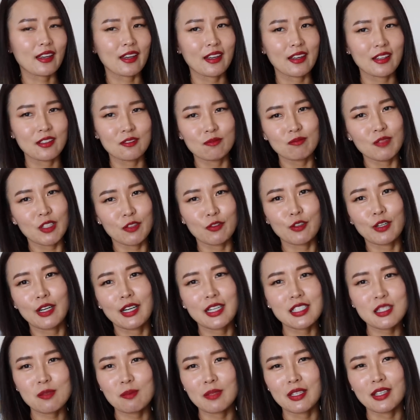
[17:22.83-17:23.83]
And if you
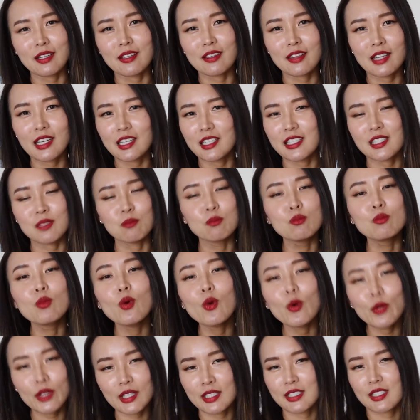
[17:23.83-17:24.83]
ask me, that is
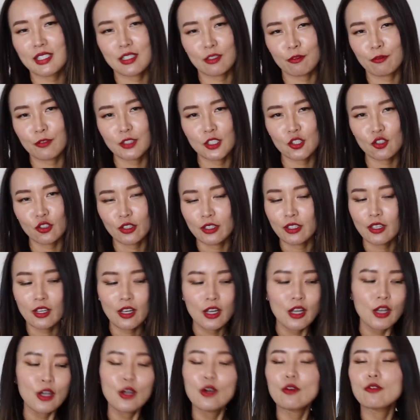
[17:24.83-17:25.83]
more than sufficient
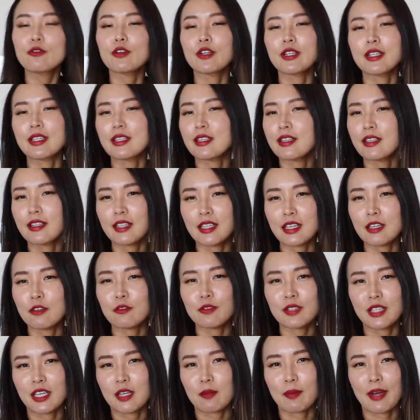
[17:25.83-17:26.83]
for an
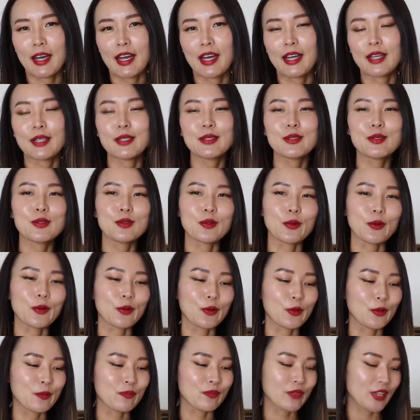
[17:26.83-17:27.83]
evening bag.
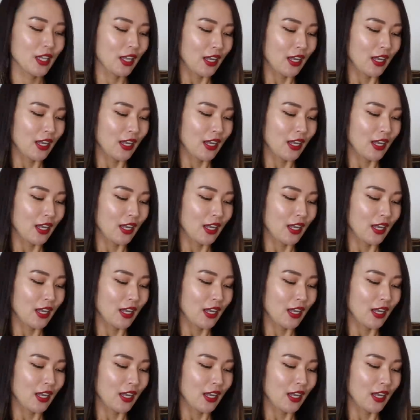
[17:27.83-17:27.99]
So